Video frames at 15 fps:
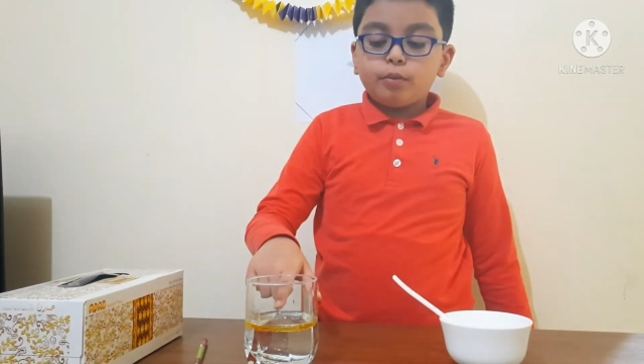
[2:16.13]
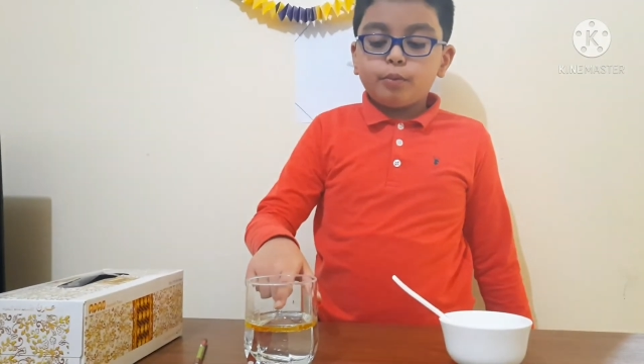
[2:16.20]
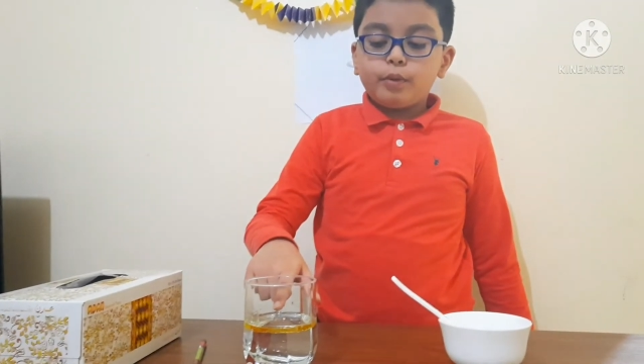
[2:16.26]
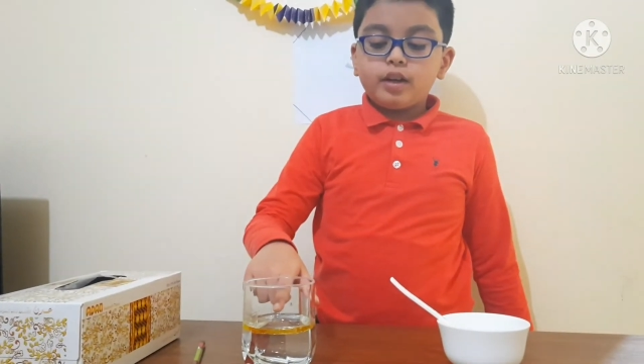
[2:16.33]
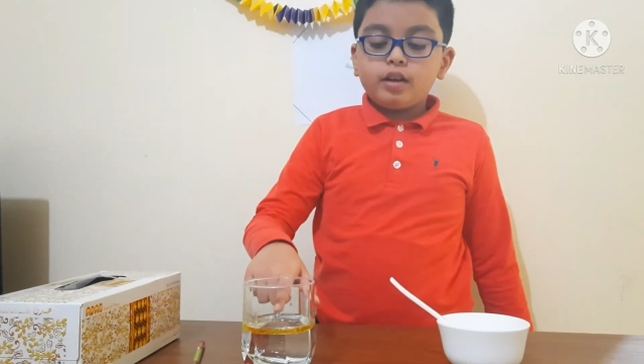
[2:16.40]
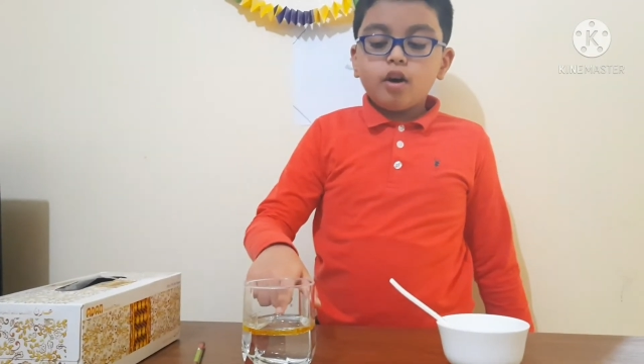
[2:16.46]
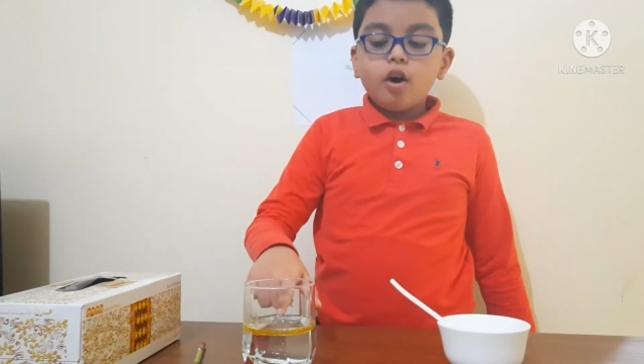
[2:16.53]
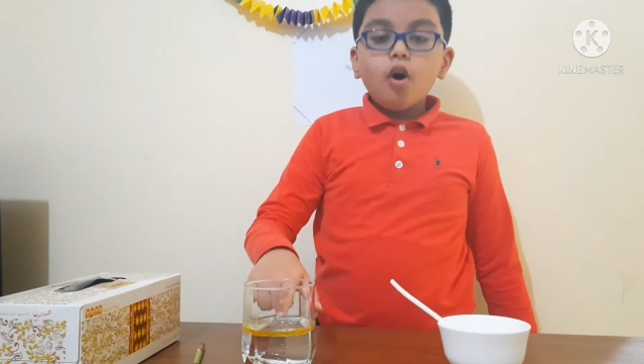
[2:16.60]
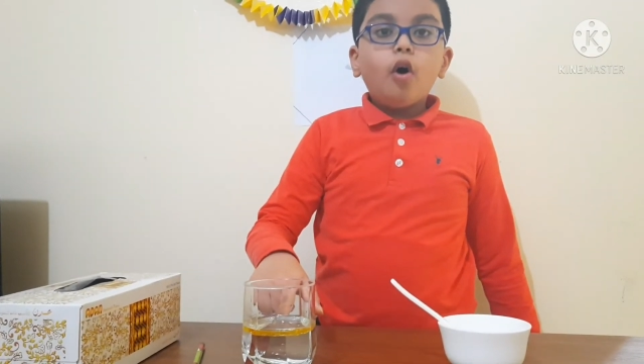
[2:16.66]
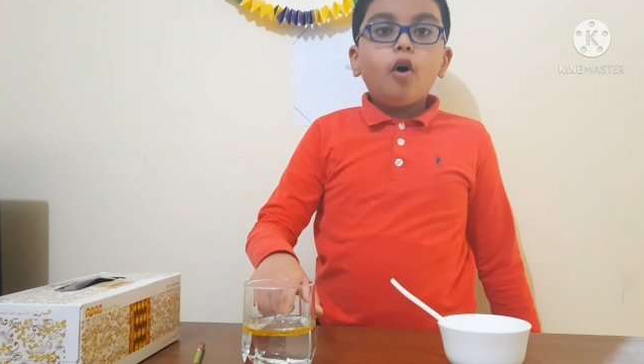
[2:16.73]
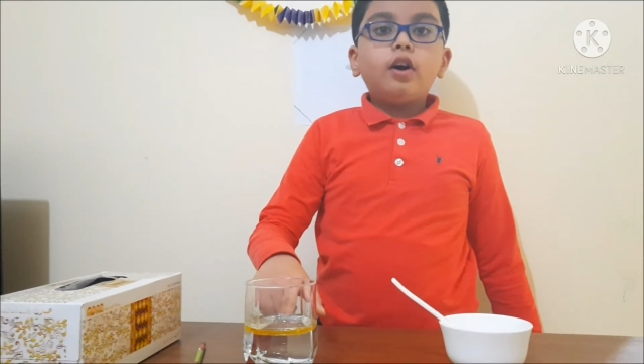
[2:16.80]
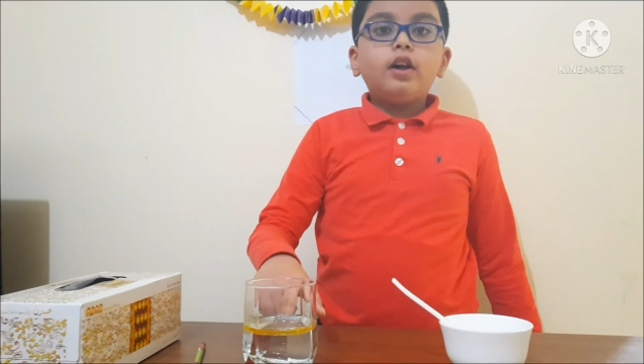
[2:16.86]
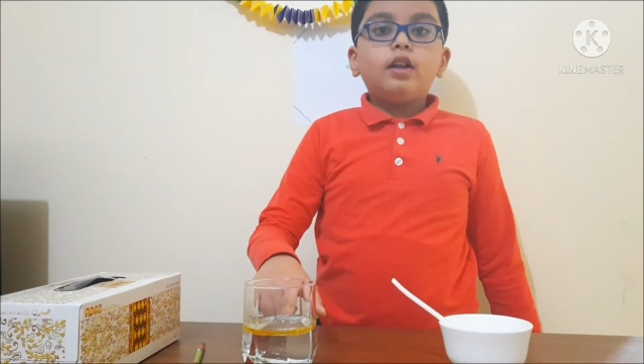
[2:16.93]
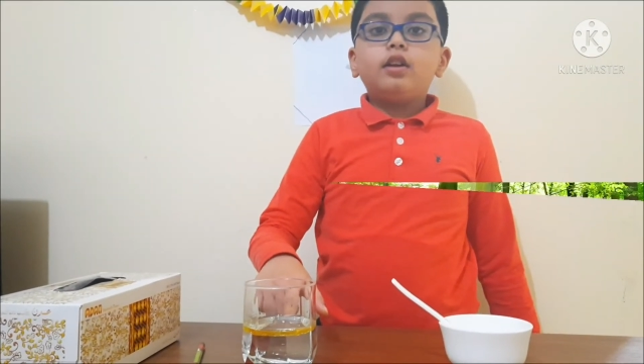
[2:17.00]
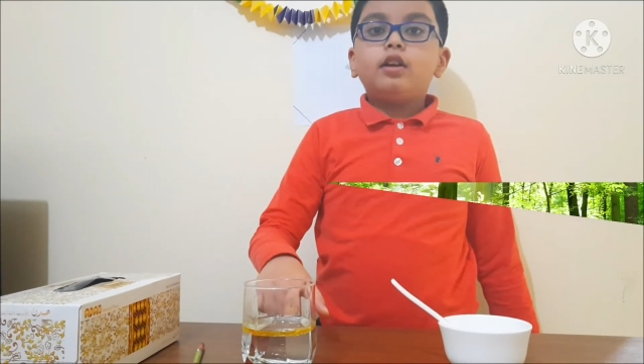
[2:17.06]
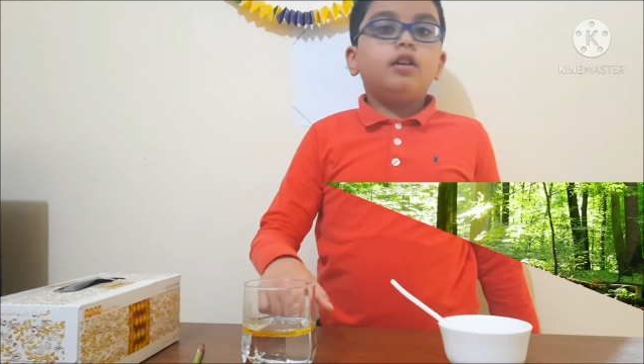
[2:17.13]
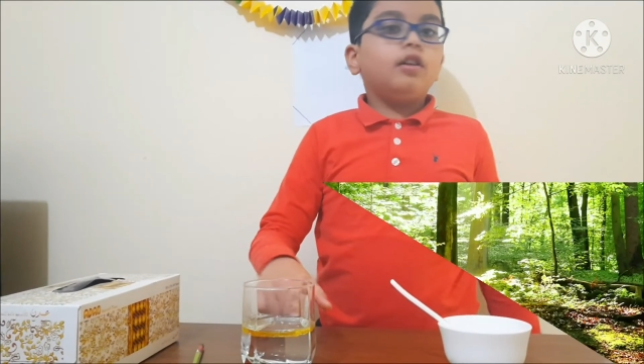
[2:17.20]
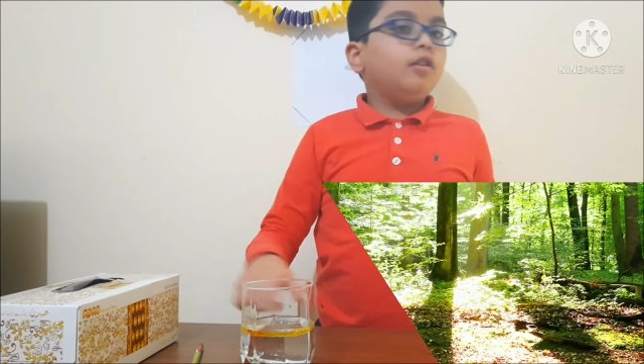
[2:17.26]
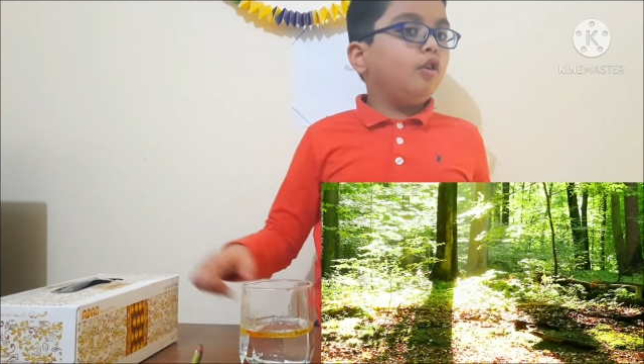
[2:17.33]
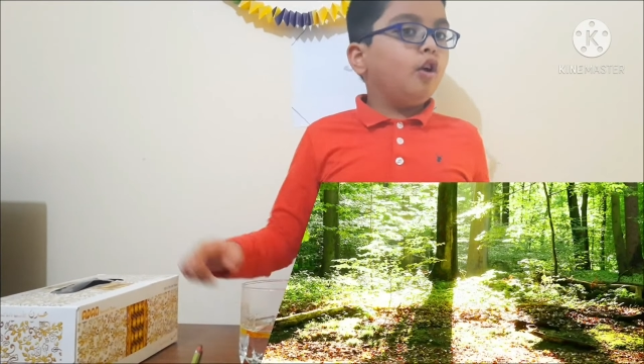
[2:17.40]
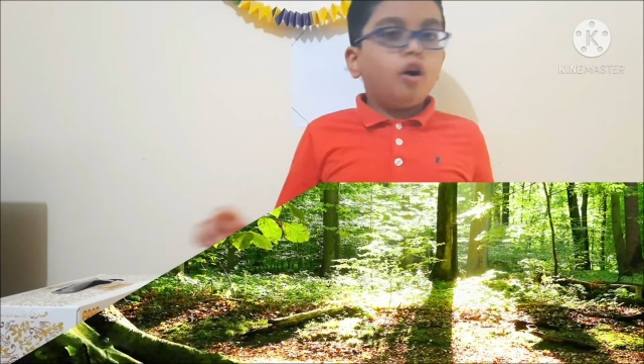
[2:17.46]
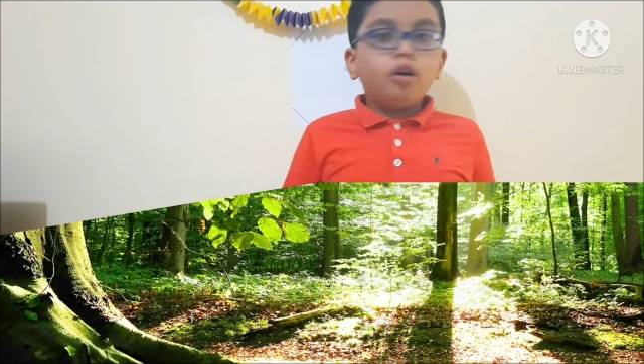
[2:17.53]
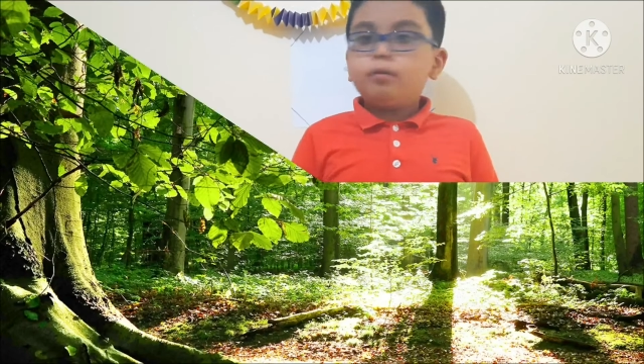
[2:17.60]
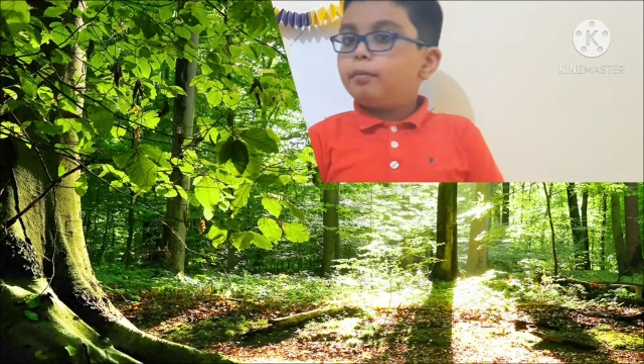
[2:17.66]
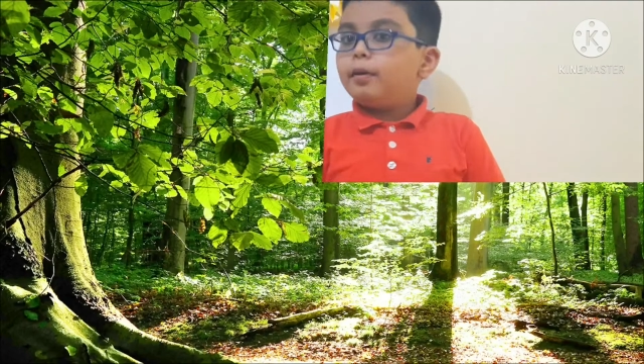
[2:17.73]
with oil not